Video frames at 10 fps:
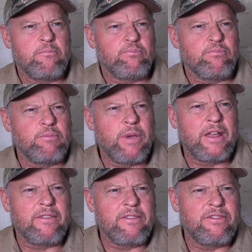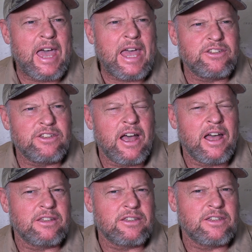But that's
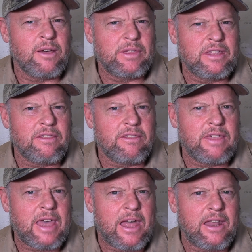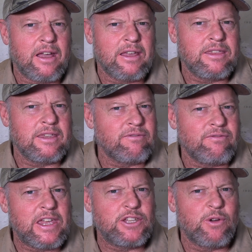not something that I think
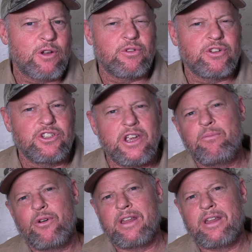Facebook would jump on it.